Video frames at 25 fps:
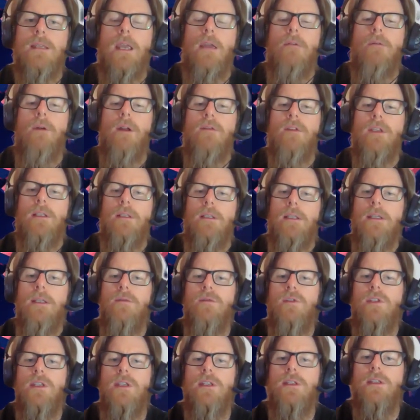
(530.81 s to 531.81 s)
However, the
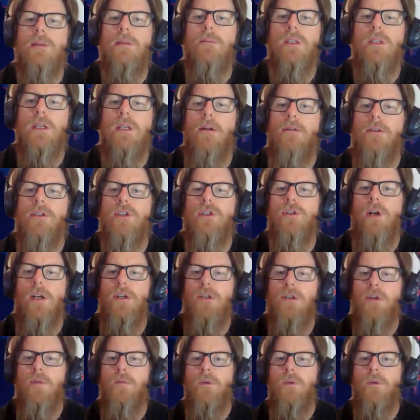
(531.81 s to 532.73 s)
legal system's current structure,